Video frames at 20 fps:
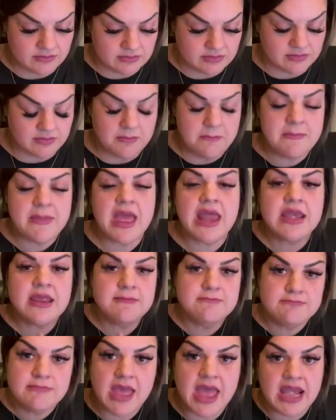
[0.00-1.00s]
many,
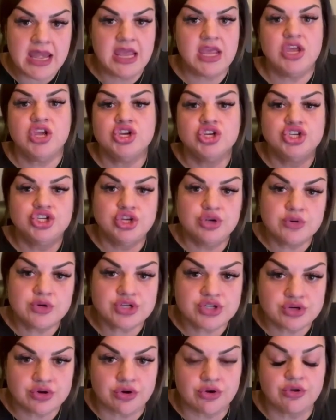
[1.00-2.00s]
many
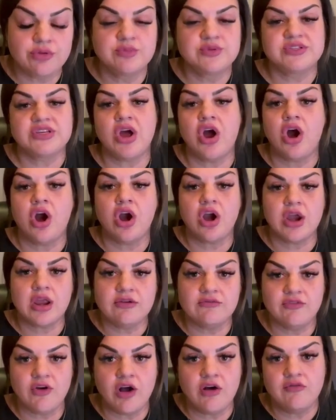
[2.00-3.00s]
Jewish groups are
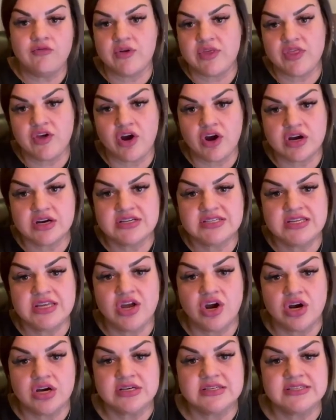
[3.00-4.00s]
involved with the
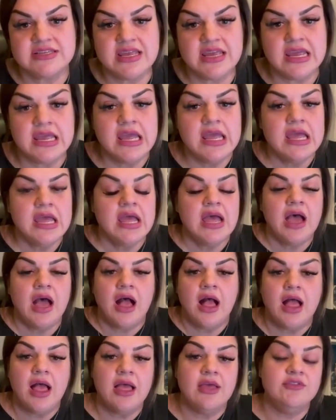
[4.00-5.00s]
RCRC.
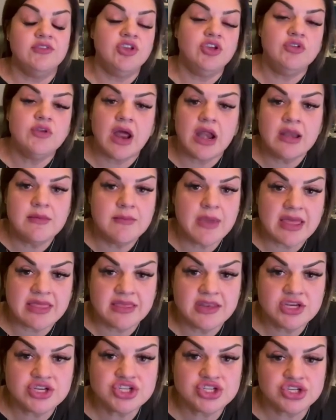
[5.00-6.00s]
The United
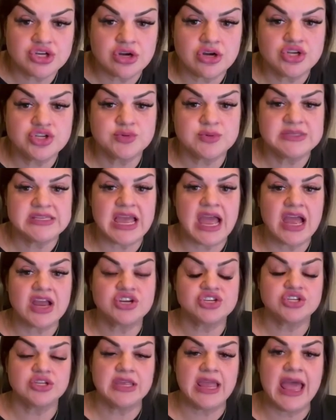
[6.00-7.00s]
Methodist Church was
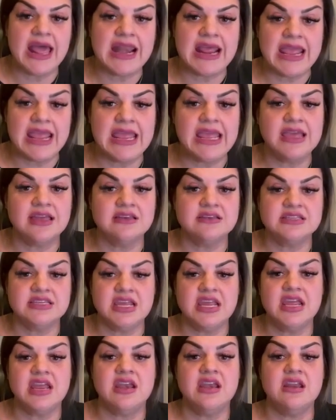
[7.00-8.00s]
actually had a hand
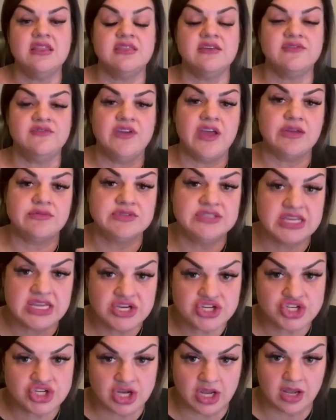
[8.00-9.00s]
in the
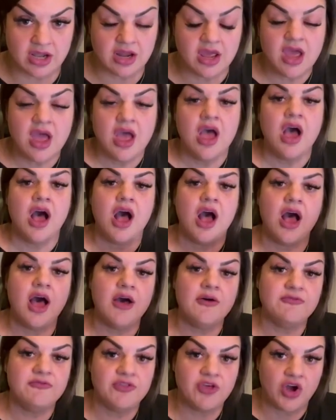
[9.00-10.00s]
foundation
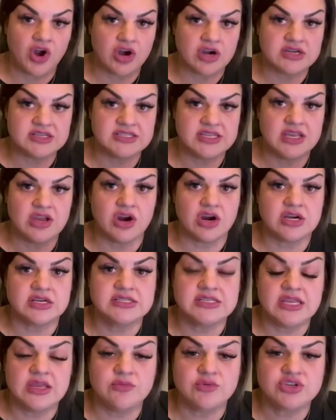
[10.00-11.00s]
of the
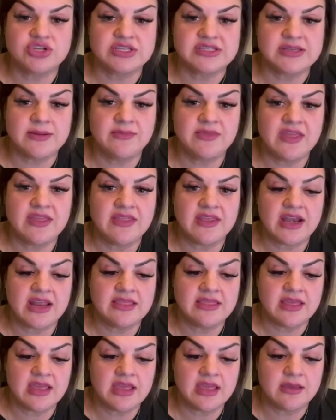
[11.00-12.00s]
RCRC, which is something that I
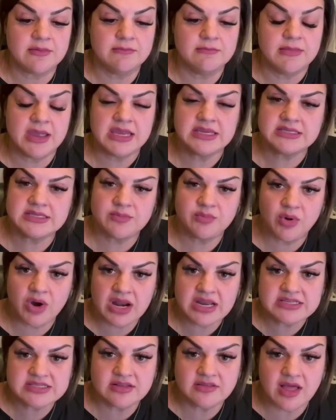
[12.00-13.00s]
think may
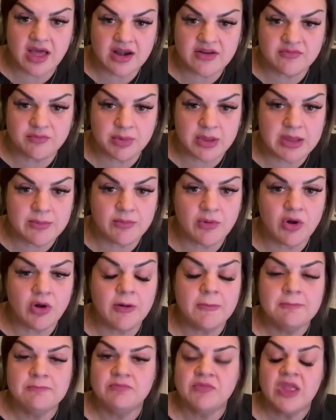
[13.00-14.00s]
surprise a lot of
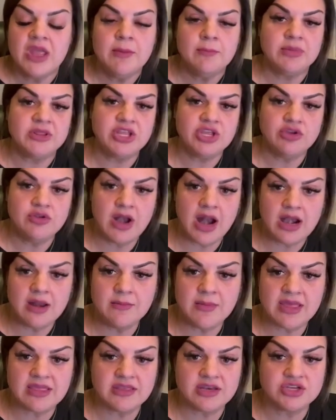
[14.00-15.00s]
people. But the United
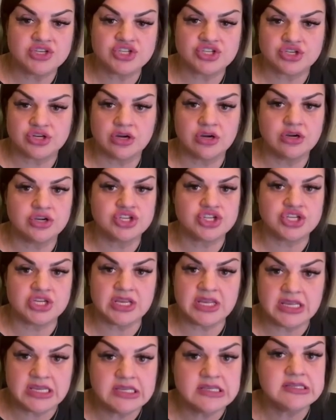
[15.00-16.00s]
Methodist Church
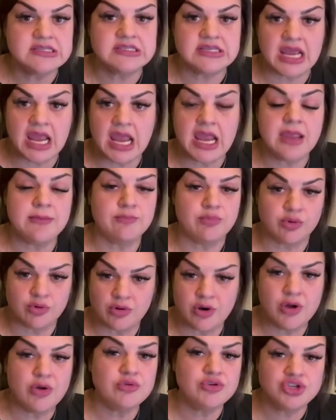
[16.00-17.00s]
is a
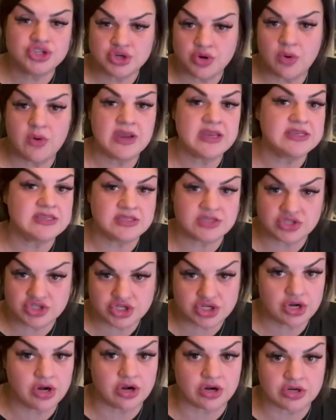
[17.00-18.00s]
pro-choice
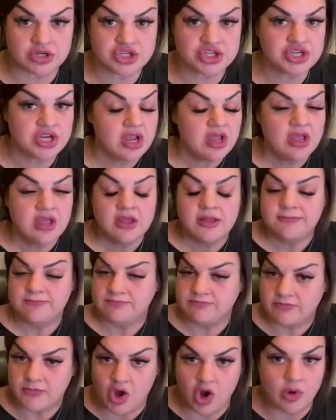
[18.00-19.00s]
church.
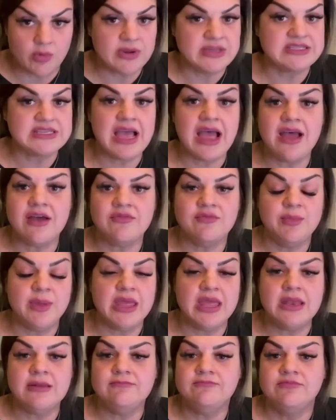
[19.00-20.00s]
always have
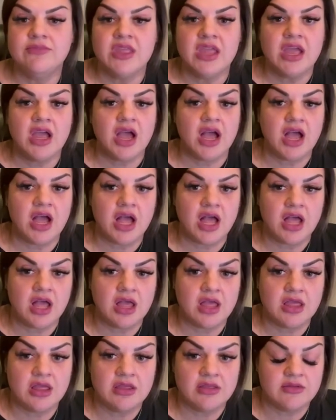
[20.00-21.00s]
been.
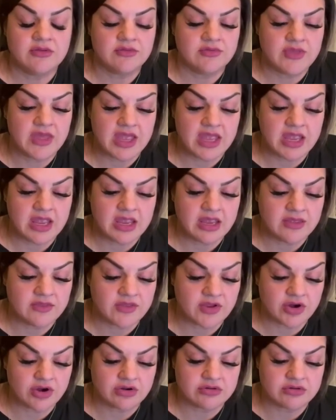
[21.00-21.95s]
Their